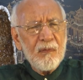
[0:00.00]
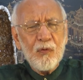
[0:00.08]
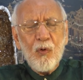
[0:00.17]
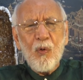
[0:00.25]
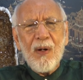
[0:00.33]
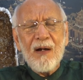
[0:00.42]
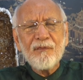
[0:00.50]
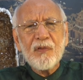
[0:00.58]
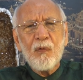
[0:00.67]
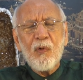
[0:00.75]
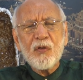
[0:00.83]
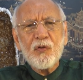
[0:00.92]
Go
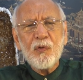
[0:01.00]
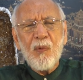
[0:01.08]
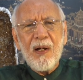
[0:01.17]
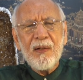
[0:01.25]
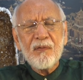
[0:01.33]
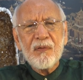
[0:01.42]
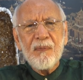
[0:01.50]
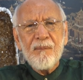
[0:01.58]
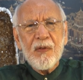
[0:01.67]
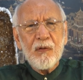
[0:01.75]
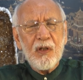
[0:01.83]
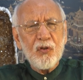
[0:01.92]
after what you want,
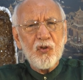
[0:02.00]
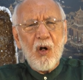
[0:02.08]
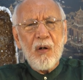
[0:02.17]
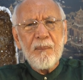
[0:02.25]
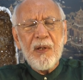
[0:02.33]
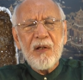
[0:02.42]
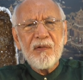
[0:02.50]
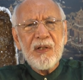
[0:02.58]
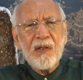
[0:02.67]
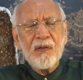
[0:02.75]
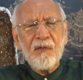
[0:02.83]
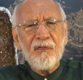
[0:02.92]
the job area
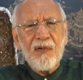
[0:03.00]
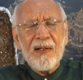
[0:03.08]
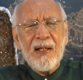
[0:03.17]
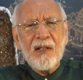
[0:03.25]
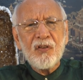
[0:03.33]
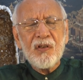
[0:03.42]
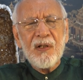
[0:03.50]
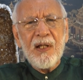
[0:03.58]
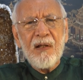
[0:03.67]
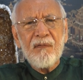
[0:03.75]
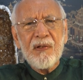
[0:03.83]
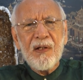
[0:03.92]
and the financial
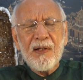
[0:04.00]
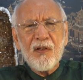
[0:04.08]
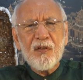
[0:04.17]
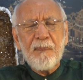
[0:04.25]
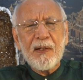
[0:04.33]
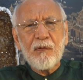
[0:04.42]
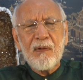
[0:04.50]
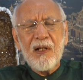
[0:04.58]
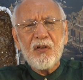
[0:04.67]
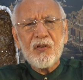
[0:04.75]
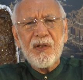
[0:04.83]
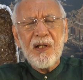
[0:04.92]
area and the
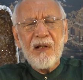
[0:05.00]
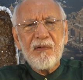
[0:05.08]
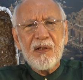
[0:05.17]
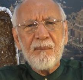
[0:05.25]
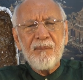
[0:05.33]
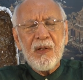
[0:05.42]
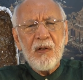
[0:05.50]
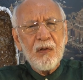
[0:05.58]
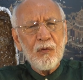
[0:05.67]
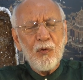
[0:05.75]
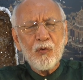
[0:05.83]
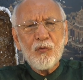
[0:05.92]
speculation area.
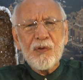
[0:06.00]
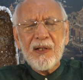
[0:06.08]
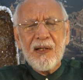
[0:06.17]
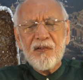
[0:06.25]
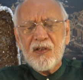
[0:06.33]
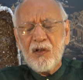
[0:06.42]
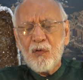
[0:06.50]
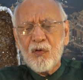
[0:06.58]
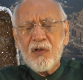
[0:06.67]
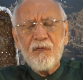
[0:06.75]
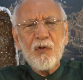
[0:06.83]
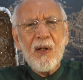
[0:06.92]
Go to the
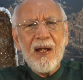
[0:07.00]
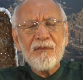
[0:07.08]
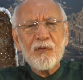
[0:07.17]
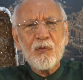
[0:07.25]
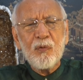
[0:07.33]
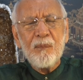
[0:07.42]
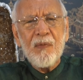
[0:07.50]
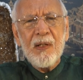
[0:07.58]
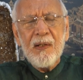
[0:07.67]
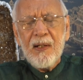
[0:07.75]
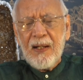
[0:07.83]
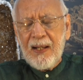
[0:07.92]
casinos if you have to,
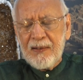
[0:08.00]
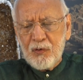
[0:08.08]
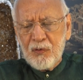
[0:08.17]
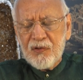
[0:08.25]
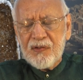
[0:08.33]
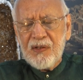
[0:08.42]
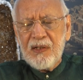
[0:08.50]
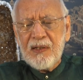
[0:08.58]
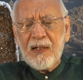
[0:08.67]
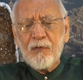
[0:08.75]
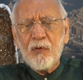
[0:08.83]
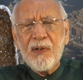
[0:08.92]
and you'll see
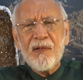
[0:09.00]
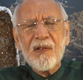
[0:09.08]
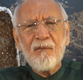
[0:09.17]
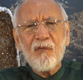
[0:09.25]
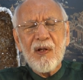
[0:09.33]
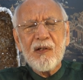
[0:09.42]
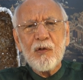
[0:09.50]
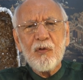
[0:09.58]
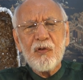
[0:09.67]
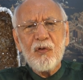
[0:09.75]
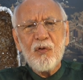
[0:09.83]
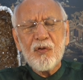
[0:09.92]
that you get some very
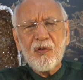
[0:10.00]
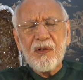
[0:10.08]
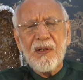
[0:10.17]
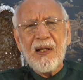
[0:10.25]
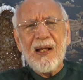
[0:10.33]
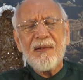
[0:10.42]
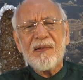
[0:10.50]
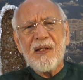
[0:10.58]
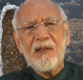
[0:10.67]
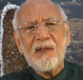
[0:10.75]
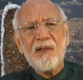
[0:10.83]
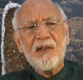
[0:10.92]
good news on the 9th,
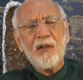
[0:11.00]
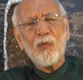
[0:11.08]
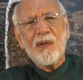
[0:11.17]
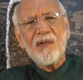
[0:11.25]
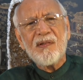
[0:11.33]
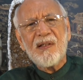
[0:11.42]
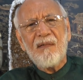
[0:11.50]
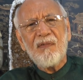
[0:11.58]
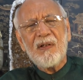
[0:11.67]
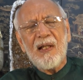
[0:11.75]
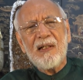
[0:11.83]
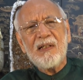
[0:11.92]
18th, and
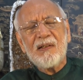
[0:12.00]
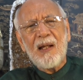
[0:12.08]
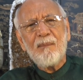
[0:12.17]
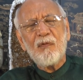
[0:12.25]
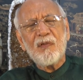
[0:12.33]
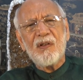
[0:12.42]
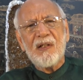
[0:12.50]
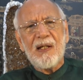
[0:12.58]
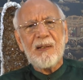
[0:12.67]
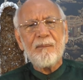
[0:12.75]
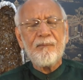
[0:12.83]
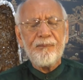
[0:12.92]
27th, any time of the day.